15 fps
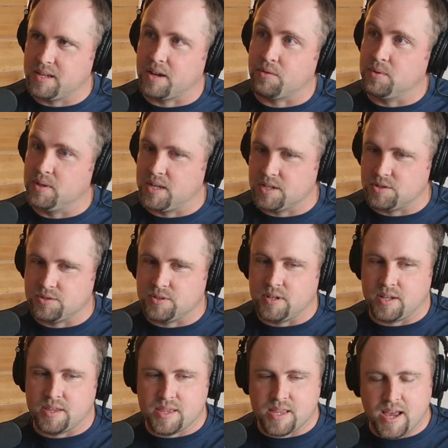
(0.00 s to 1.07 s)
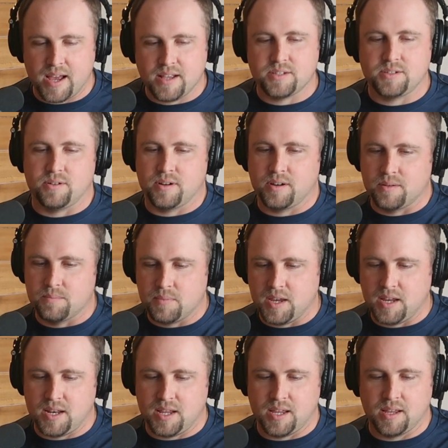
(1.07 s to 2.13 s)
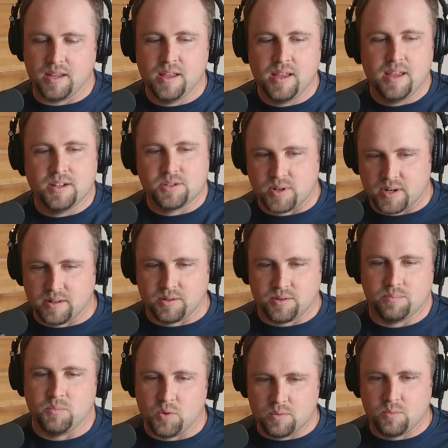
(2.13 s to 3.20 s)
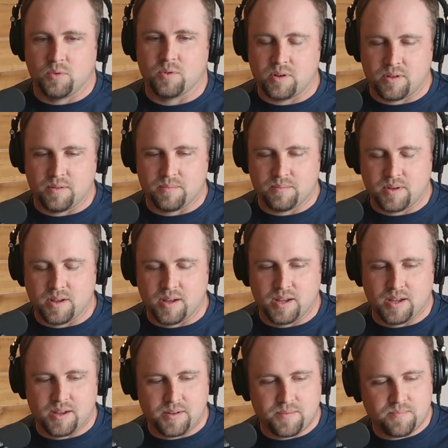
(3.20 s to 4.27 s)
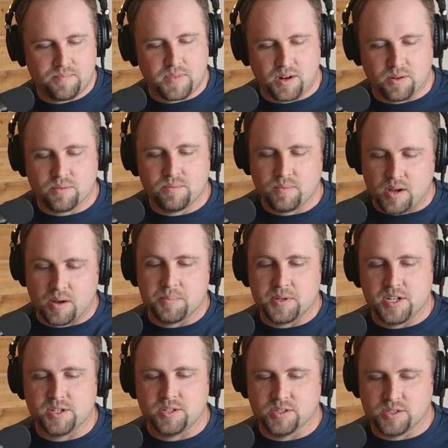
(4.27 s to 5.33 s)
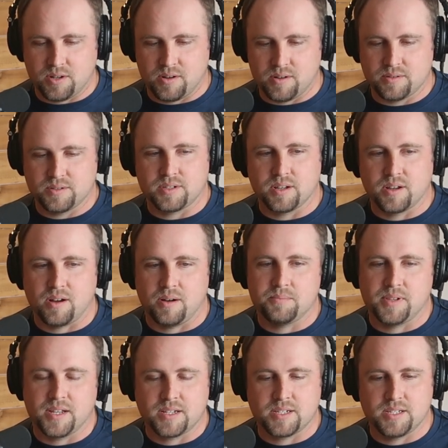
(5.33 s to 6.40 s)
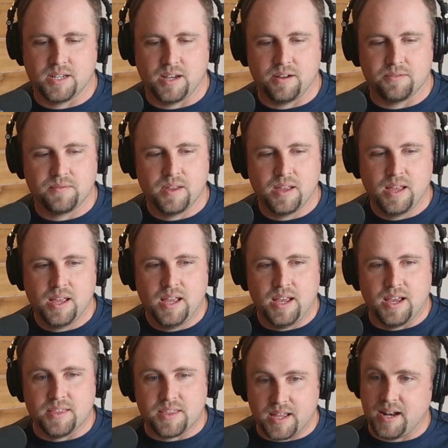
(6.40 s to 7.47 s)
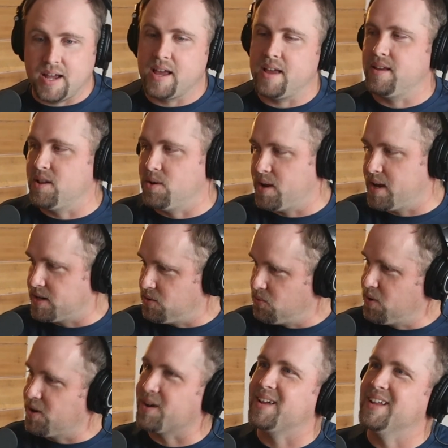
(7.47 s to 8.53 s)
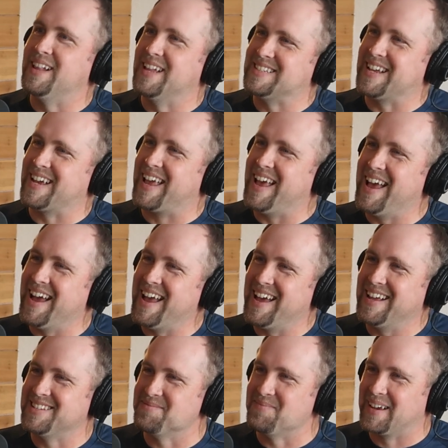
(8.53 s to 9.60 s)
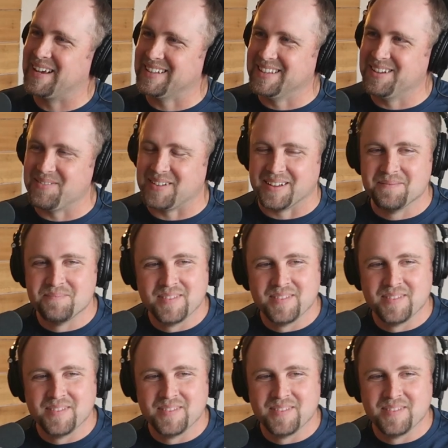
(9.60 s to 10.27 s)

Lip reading: Got really interested in that. Started competing, trying to learn more and more, competition songs and complex stuff. And then I, had to work. I was like, I had to make a living.